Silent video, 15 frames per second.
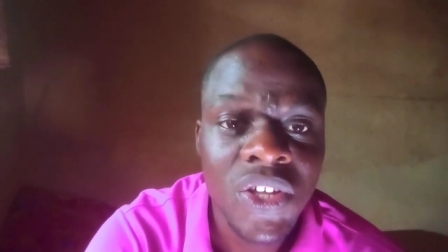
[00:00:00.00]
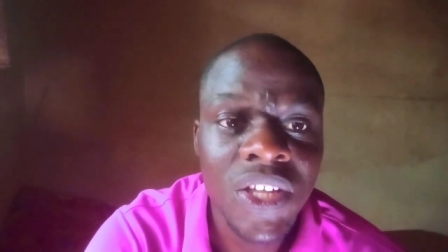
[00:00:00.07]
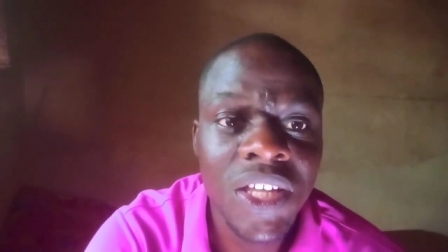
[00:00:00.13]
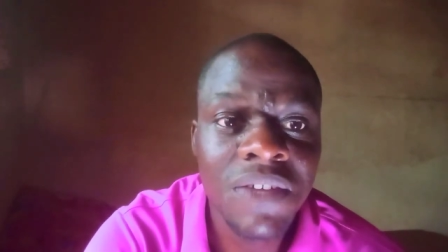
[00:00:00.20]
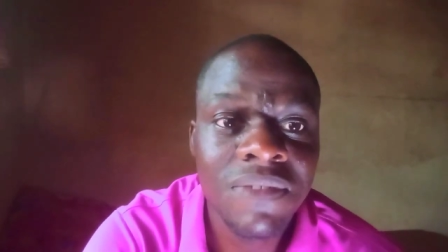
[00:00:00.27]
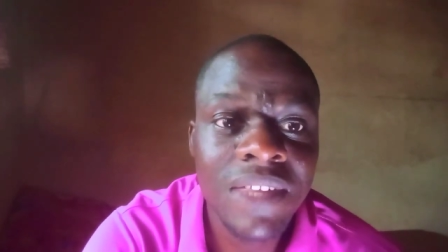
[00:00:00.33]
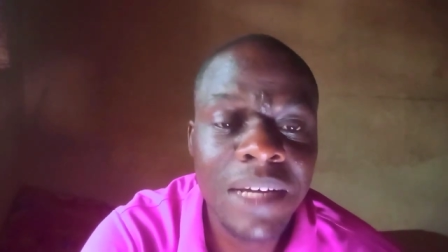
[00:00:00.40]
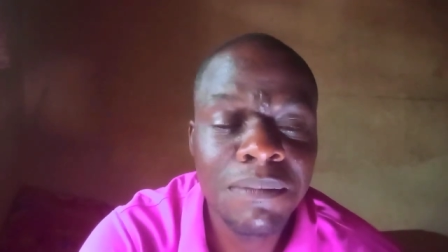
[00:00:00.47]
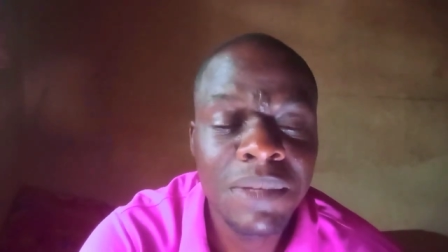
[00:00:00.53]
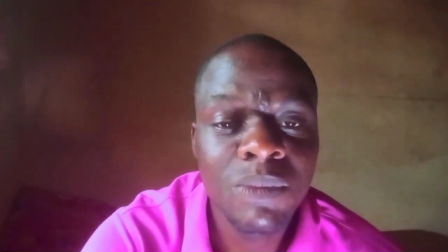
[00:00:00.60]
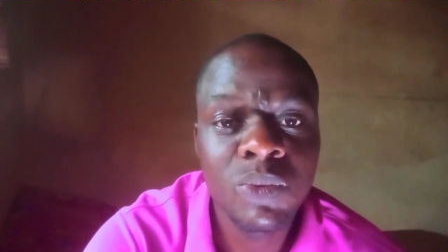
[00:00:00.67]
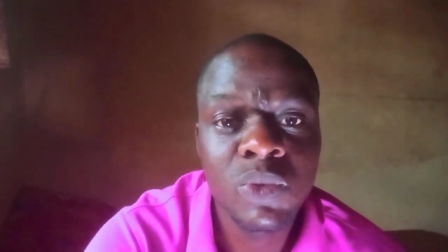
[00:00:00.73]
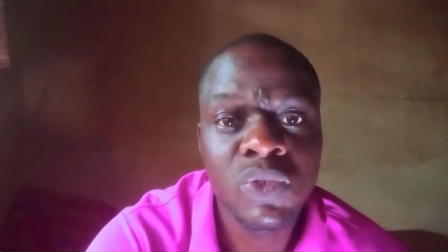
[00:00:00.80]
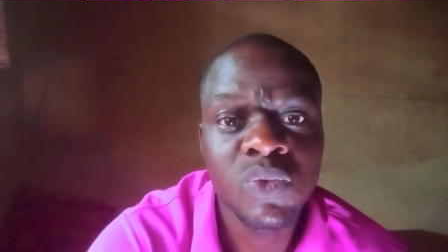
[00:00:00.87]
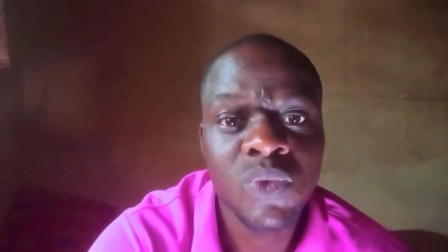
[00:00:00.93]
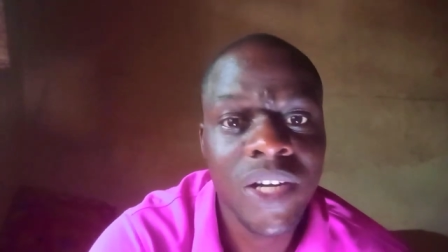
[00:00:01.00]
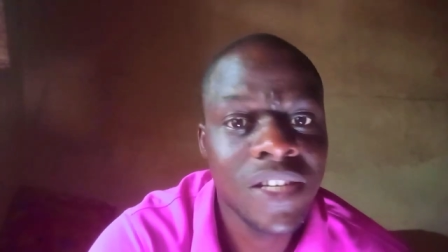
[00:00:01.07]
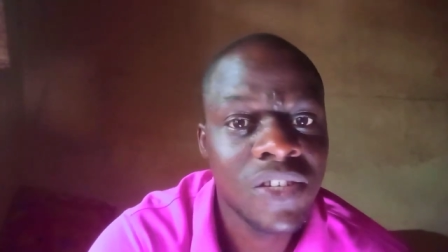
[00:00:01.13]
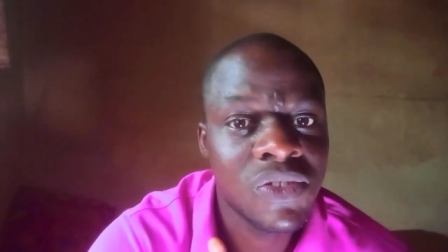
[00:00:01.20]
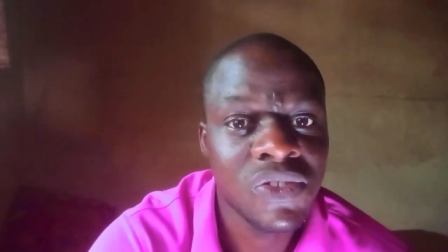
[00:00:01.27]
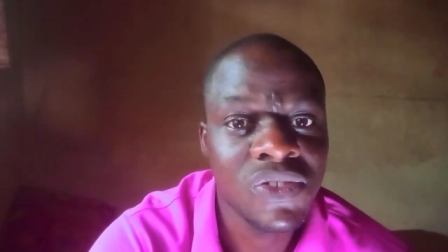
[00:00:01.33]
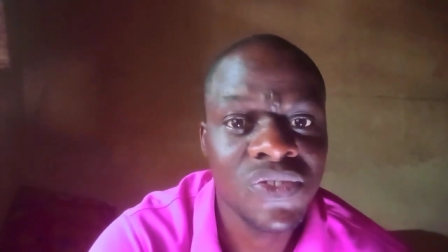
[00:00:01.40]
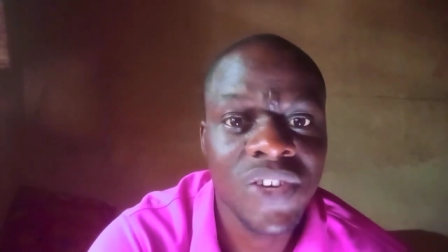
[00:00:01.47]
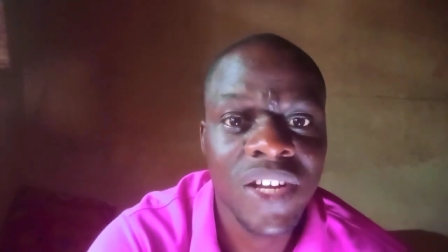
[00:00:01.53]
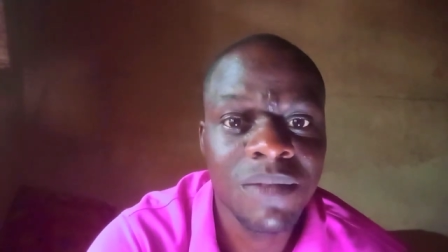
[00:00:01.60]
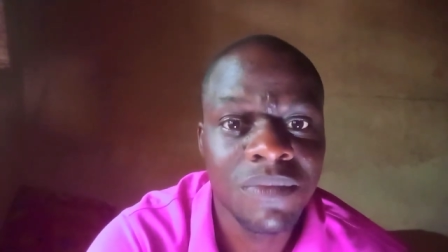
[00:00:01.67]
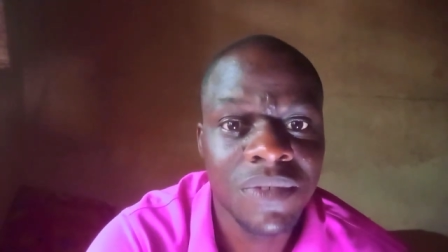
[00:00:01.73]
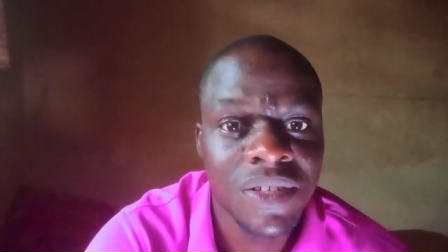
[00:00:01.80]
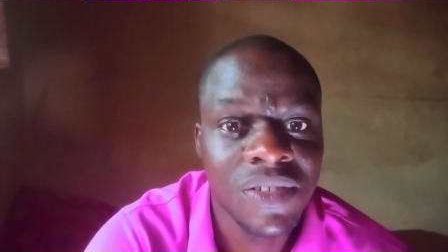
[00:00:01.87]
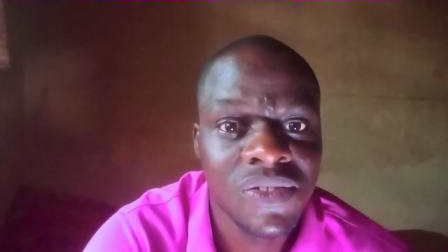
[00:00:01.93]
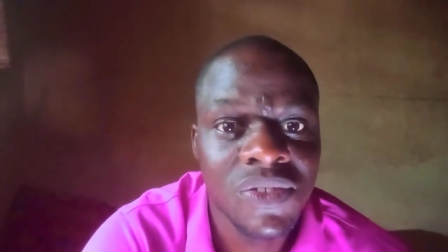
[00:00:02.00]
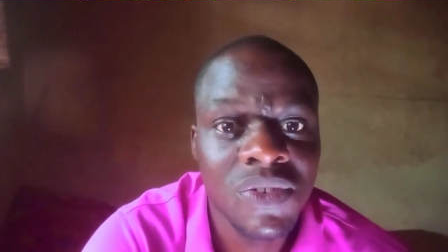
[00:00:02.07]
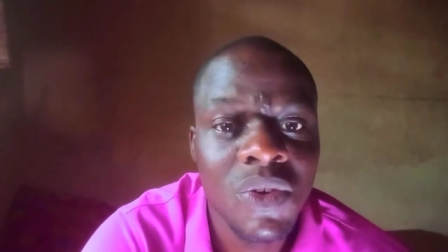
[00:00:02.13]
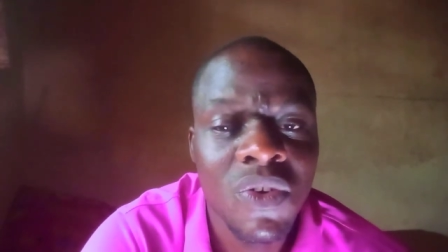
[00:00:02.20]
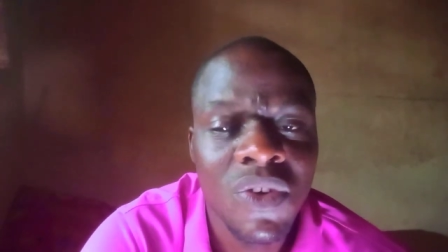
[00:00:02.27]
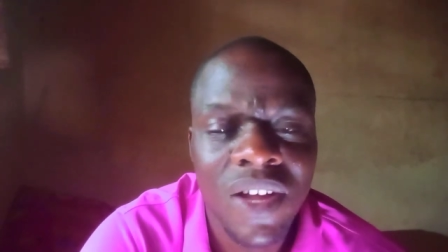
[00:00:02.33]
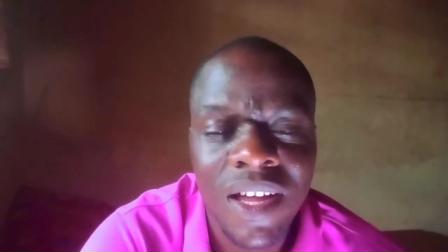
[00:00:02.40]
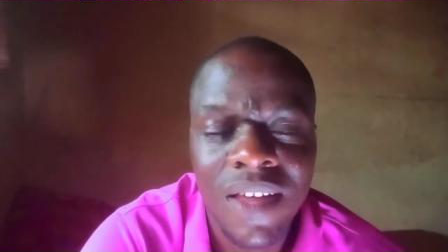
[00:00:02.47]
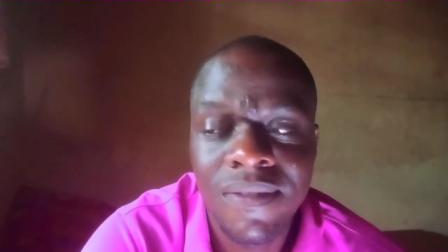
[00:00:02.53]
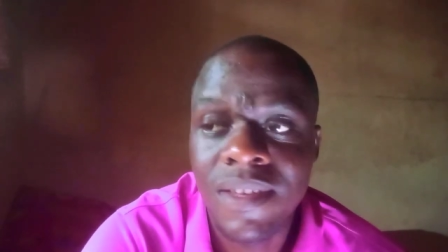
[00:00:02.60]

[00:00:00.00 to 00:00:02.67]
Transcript: if that purpose why they subscribe is no longer